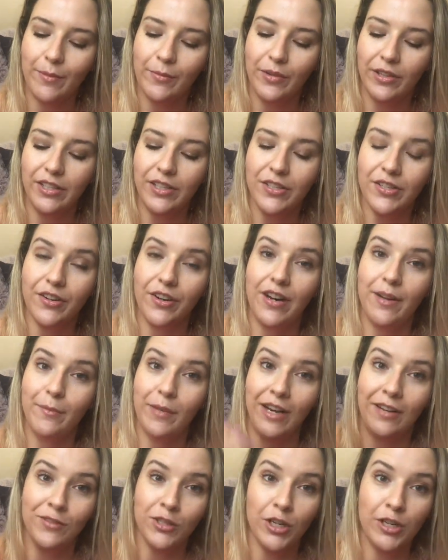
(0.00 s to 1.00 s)
I'm really sorry. I'm
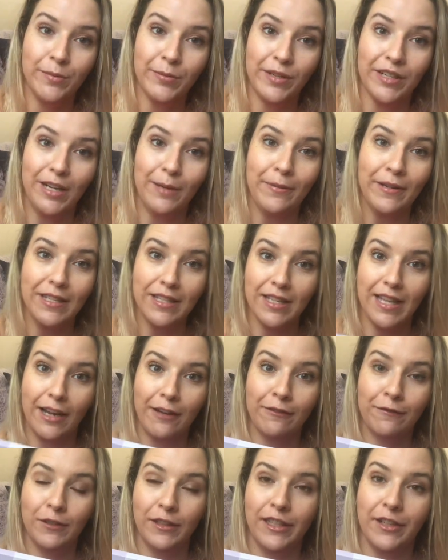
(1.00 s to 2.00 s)
gonna have to open it up and it's
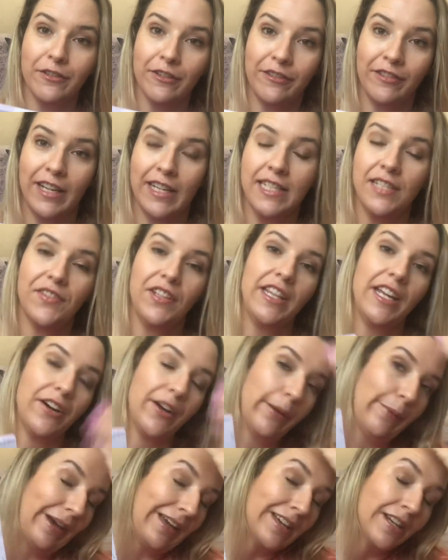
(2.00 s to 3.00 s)
like fully reflective in there
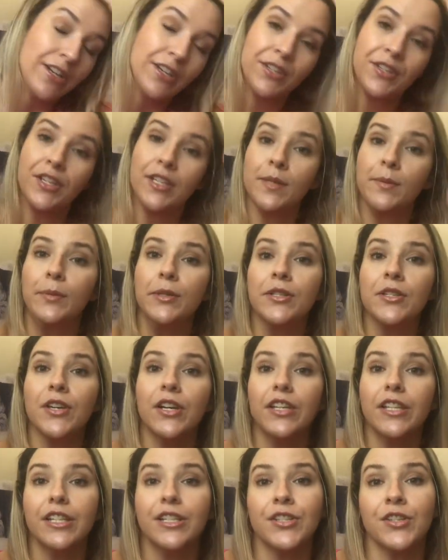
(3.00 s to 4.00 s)
anyway. So Sports
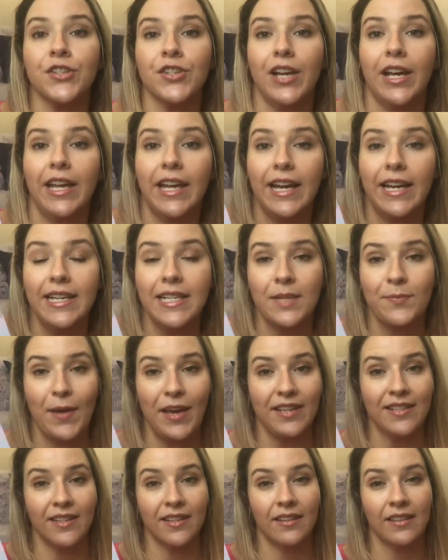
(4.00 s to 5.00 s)
Girl in Australia is
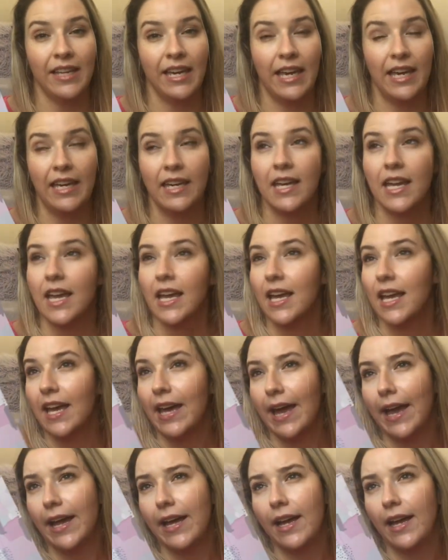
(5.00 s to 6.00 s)
basically,
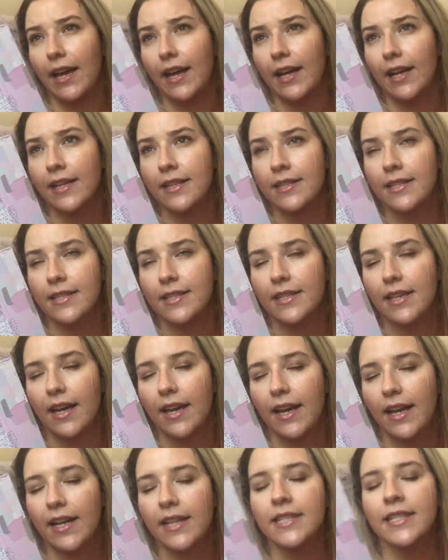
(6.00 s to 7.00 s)
it's
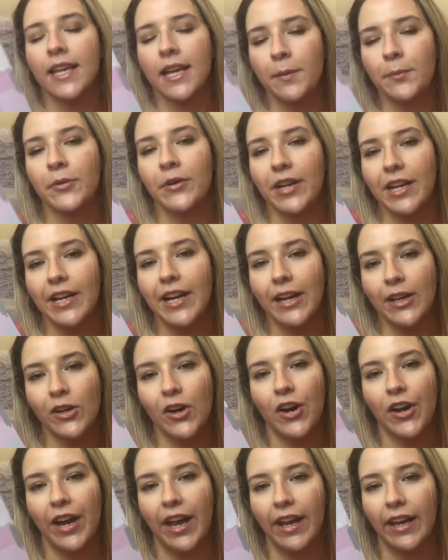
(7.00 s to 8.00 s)
like a pretty
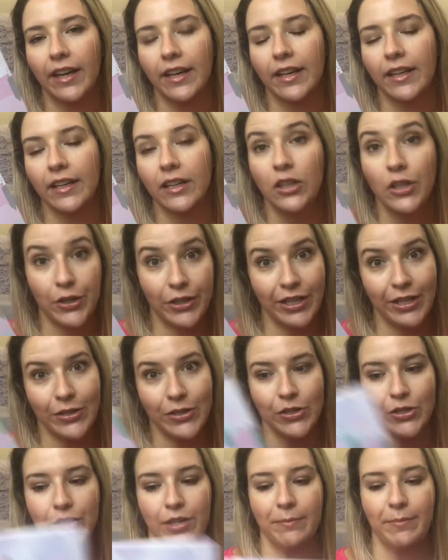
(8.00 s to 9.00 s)
iconic clothing
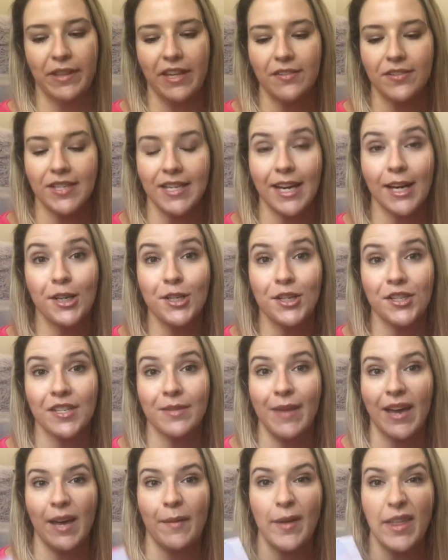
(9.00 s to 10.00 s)
store, but they've started to do
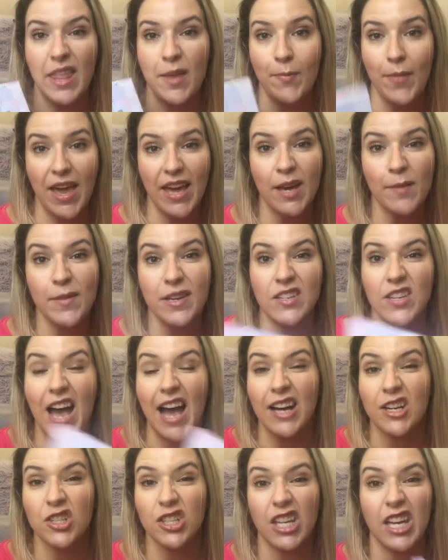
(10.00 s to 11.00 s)
some makeup, and their makeup is
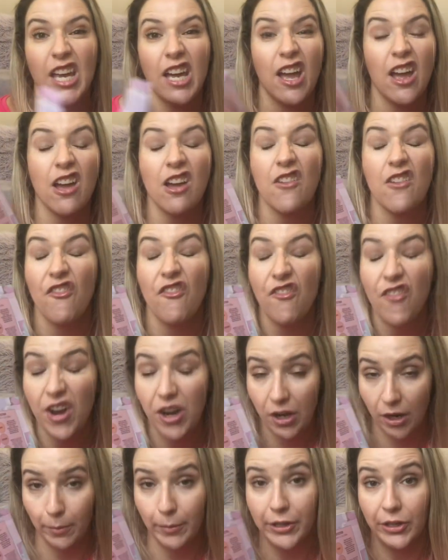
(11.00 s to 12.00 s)
actually
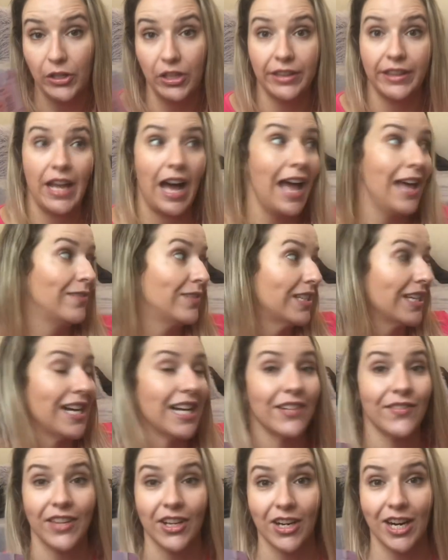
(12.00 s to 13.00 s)
phenomenal. I have a
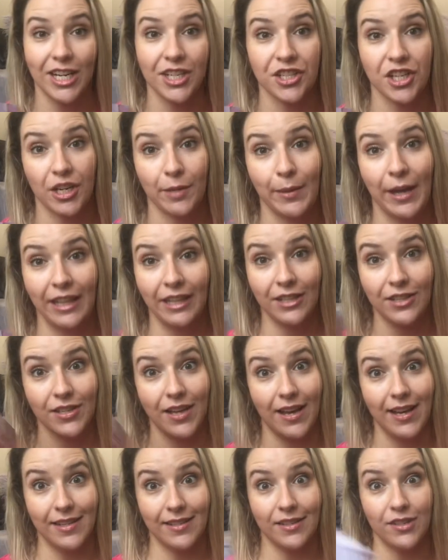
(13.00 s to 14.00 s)
ton of their eyeshadow
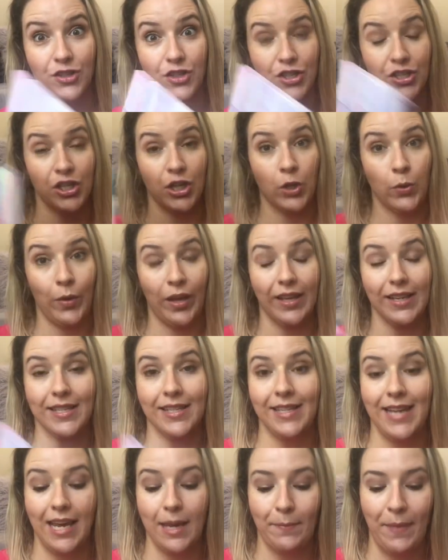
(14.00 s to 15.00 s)
palettes as just a quick
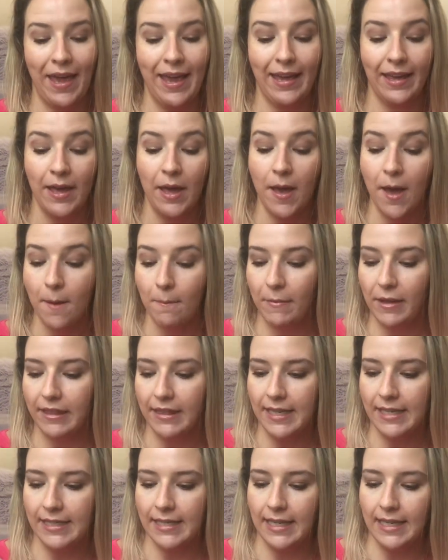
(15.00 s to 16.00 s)
sneak peek,
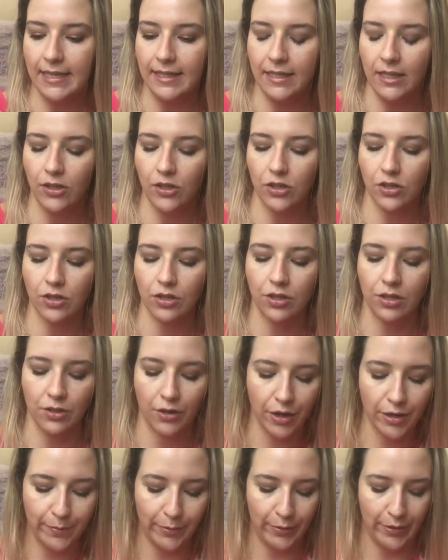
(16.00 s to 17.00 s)
but this is
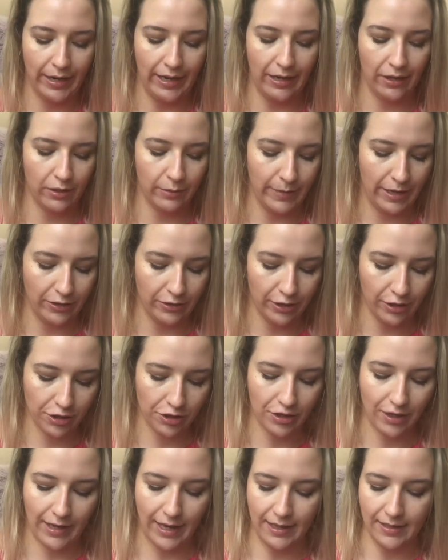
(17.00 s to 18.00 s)
so pretty. Oh my
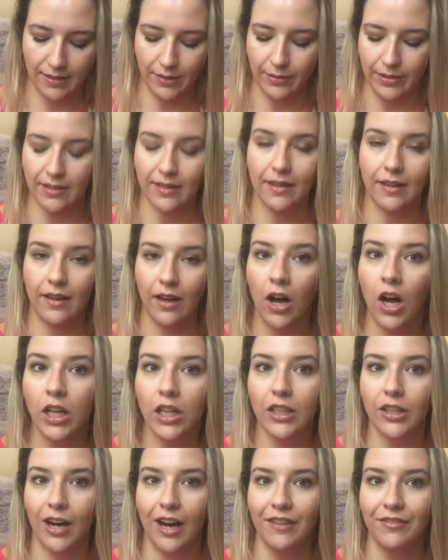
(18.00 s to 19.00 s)
gosh. Okay, so it's
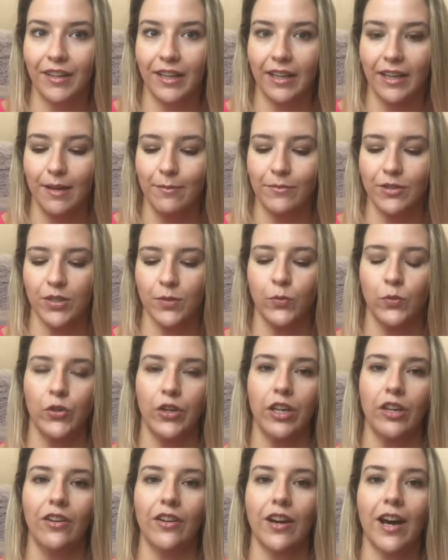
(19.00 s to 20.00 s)
holographic. I'm just
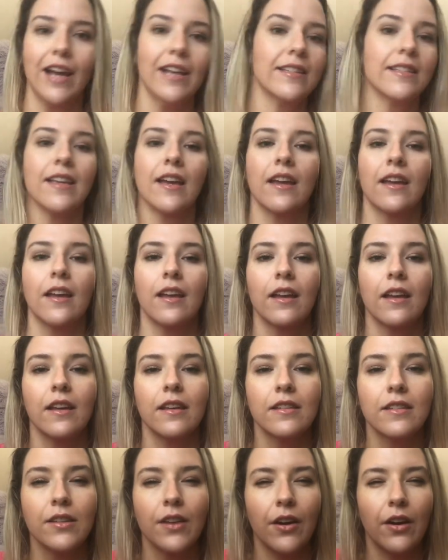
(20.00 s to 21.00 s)
warning you guys.
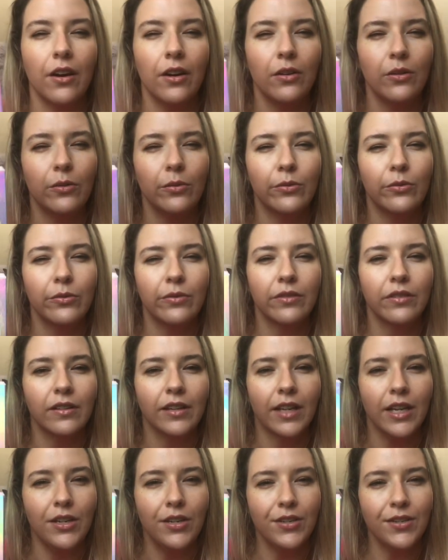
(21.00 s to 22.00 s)
So,
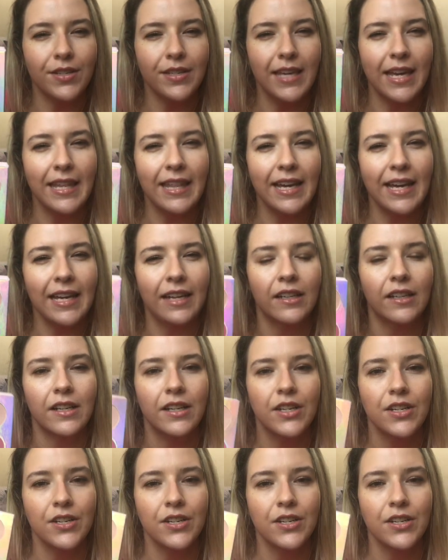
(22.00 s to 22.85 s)
can you see that?